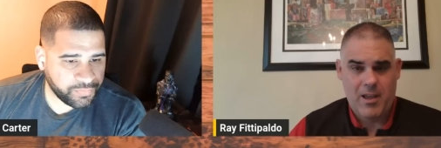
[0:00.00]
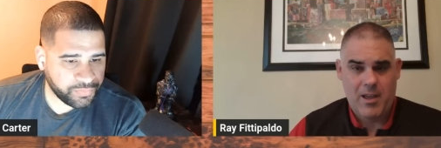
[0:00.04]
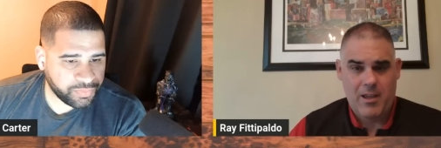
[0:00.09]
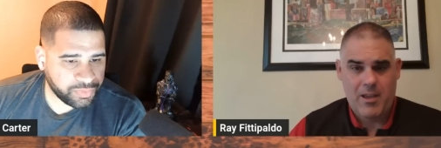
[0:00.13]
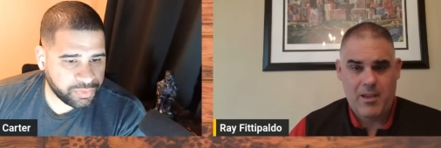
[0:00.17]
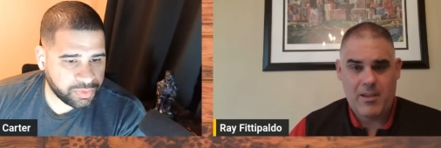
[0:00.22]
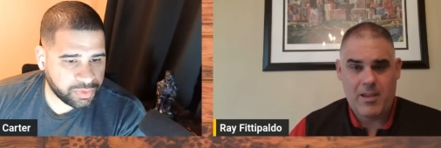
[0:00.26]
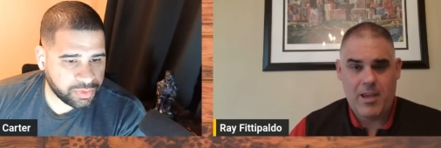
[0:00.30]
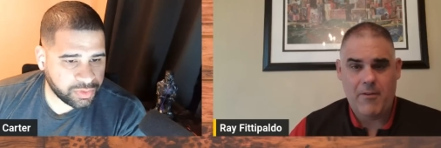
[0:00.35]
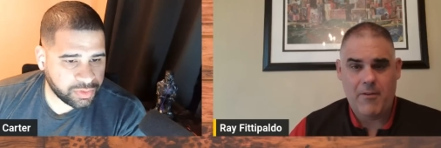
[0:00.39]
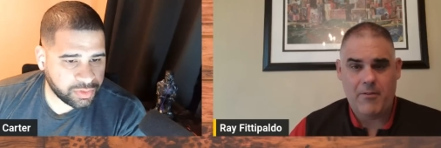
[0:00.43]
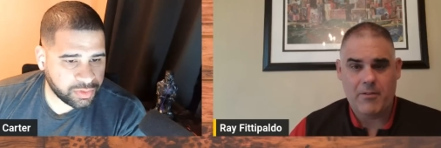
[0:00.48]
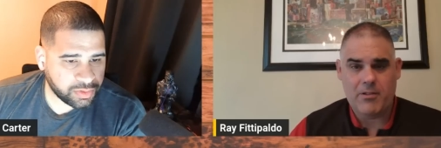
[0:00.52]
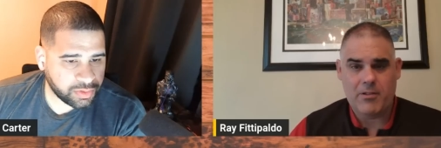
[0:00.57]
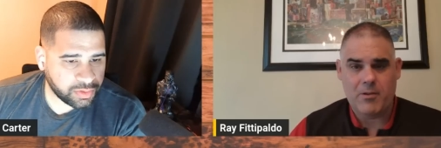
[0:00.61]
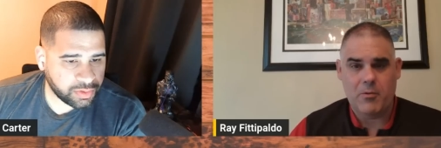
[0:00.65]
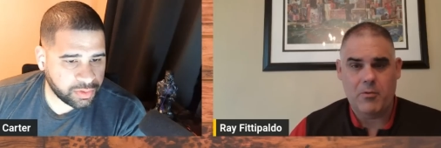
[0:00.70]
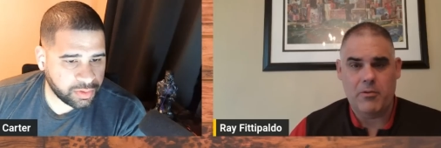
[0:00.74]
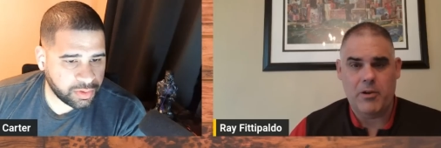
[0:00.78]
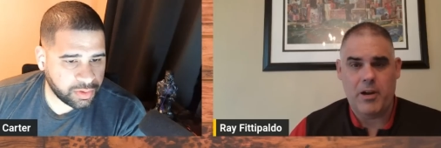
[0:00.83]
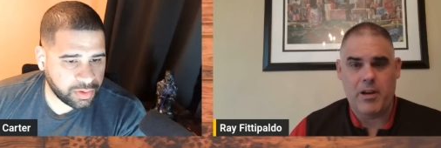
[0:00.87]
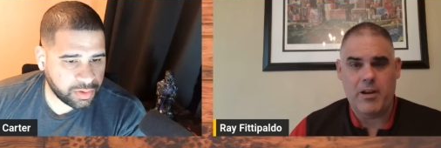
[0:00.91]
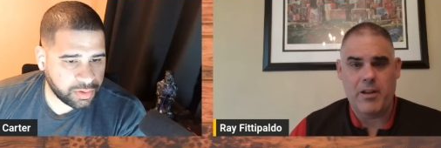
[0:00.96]
Speaker 1: he gave us
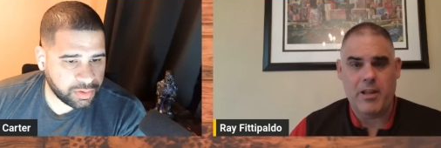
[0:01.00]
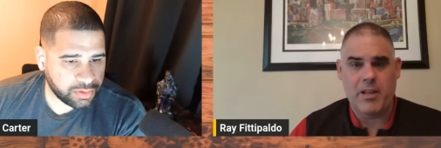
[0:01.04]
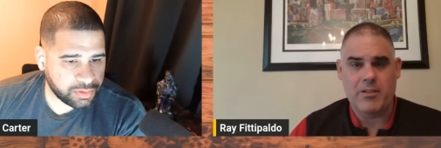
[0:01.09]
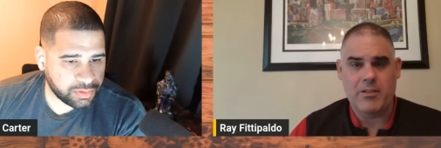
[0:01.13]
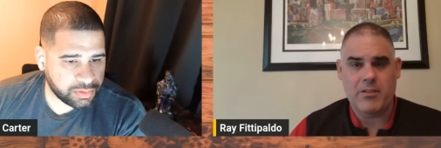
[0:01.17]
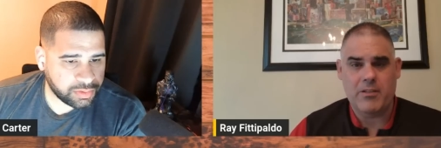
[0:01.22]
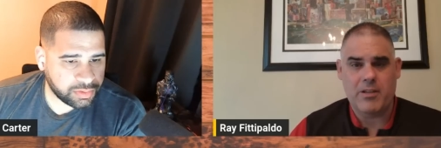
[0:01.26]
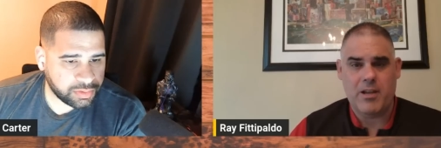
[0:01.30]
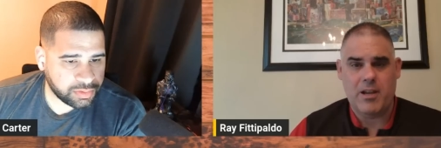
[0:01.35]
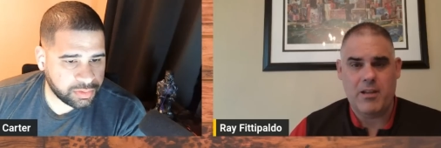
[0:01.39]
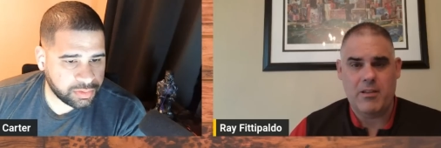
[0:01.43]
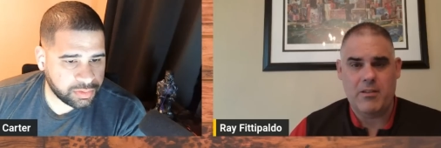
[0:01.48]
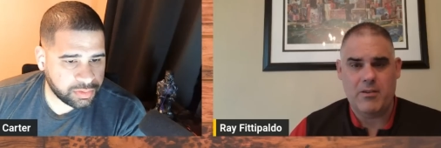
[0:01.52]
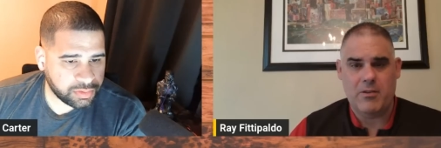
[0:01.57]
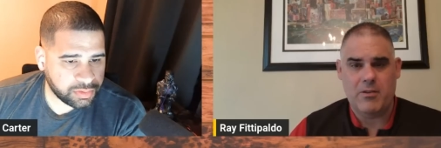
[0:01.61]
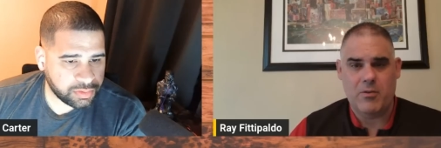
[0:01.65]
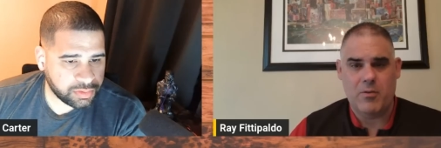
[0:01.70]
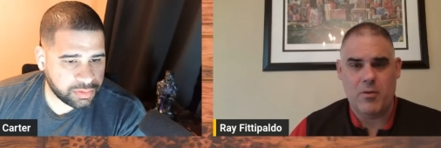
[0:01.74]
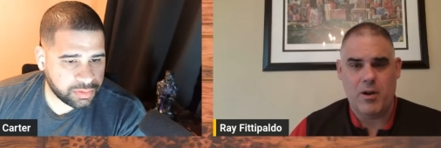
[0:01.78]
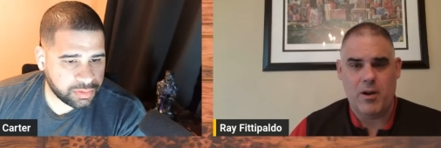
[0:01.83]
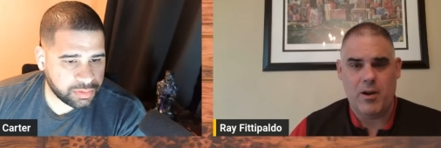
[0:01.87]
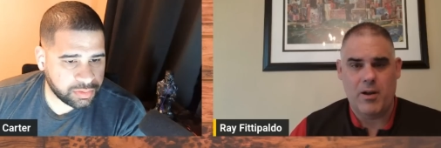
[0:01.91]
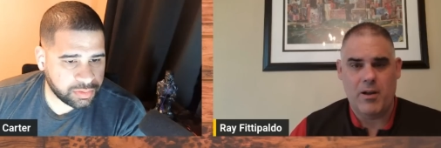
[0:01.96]
some great insight
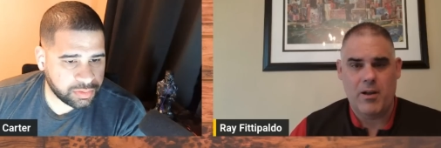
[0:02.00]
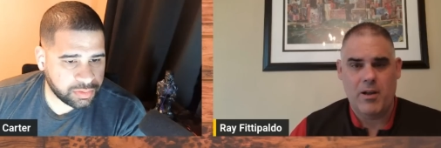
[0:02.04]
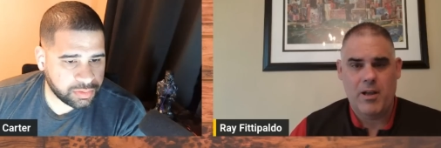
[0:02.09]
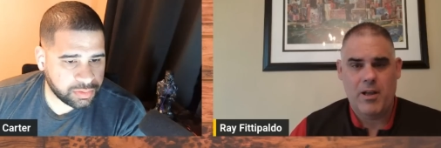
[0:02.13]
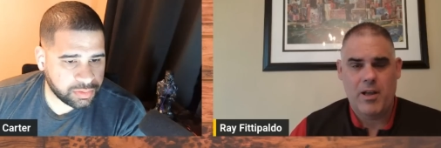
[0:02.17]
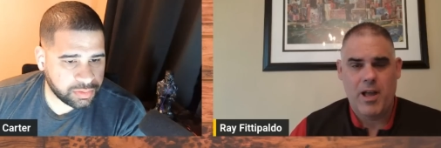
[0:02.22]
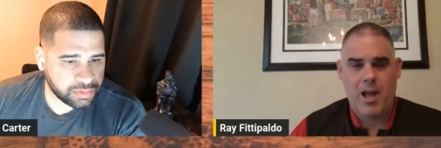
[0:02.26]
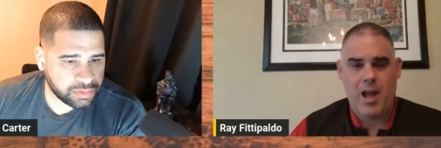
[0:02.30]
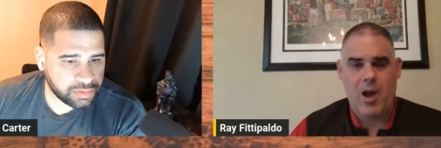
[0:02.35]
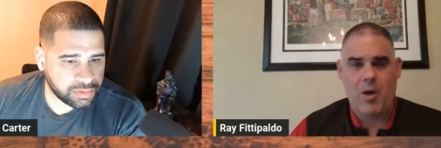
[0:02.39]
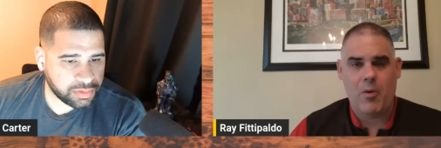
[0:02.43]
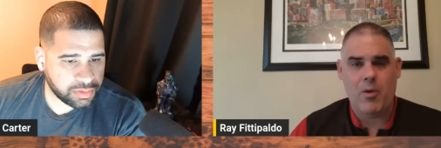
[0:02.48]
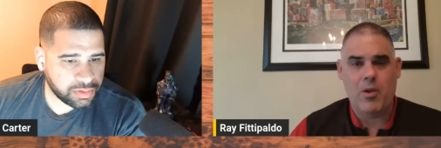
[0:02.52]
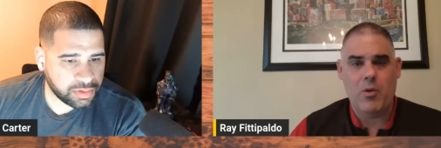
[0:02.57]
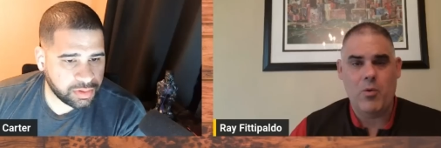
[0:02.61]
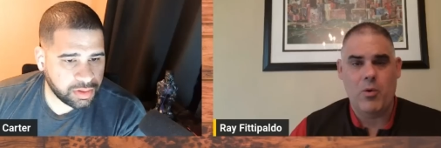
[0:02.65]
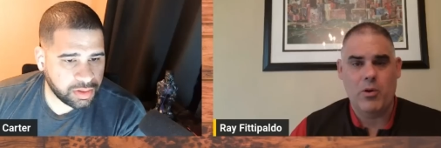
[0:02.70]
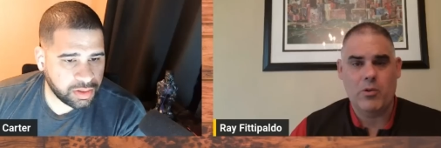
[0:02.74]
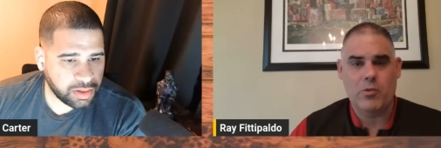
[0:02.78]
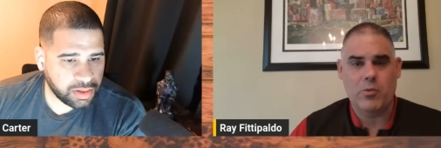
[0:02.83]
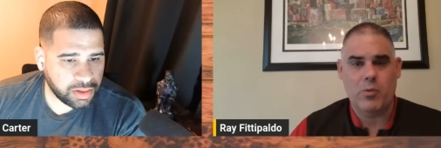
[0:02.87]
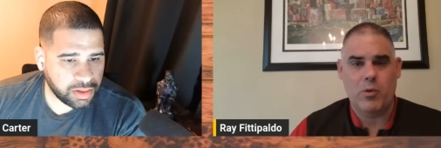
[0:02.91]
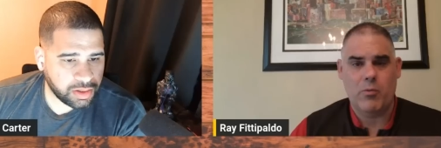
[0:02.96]
to uh, how he
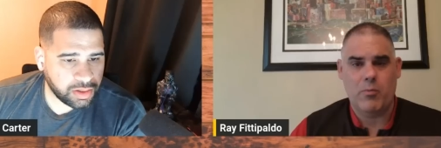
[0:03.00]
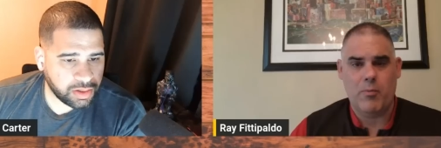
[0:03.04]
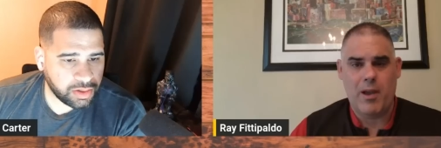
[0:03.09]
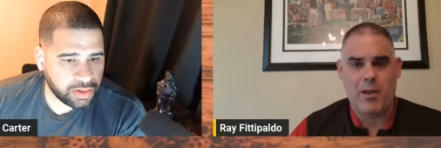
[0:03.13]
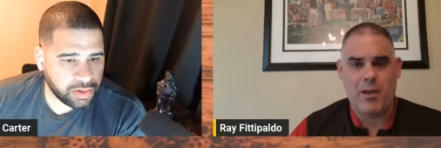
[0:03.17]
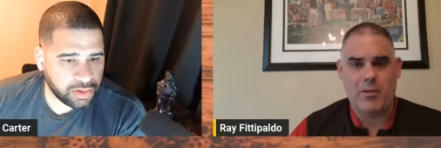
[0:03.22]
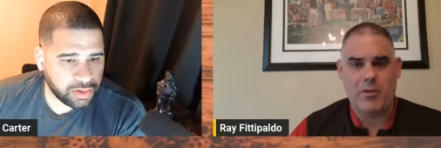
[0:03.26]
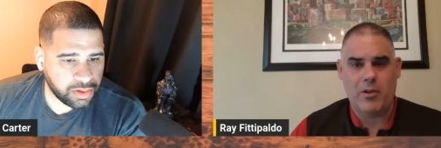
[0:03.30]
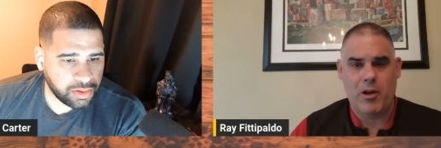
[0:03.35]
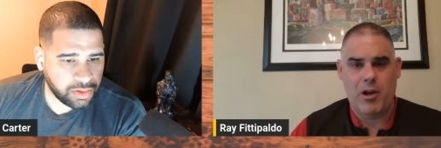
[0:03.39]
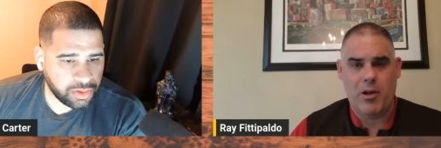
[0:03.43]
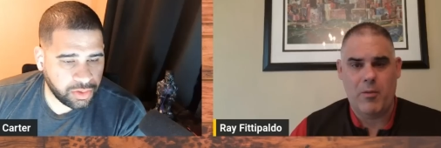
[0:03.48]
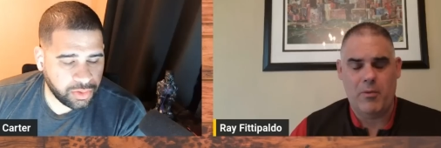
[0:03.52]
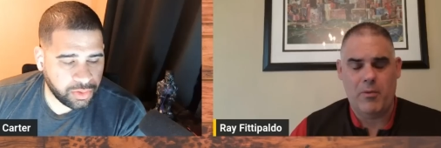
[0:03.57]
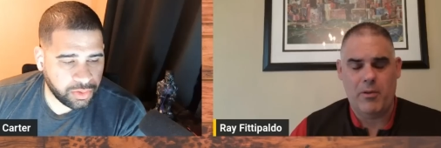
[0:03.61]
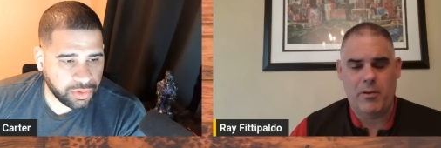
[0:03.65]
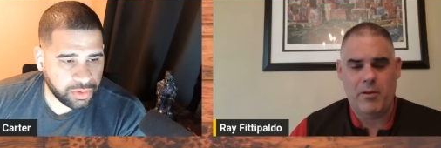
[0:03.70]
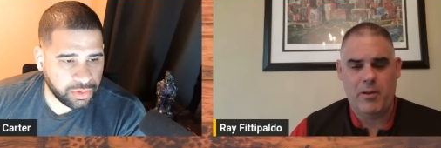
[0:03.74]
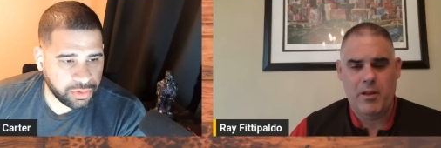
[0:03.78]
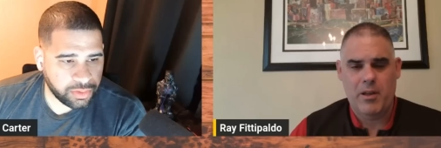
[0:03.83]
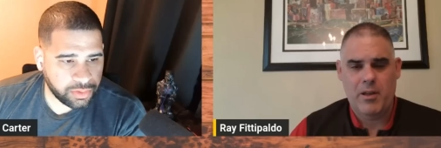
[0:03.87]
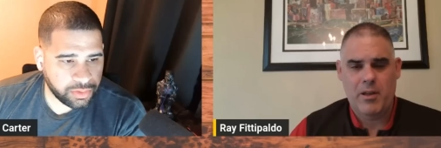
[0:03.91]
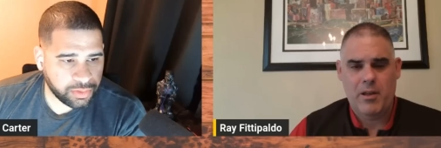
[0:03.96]
works with Mike
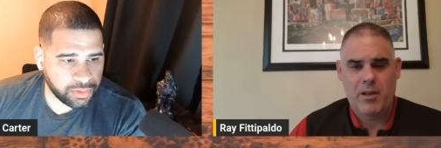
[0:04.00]
Tomlin.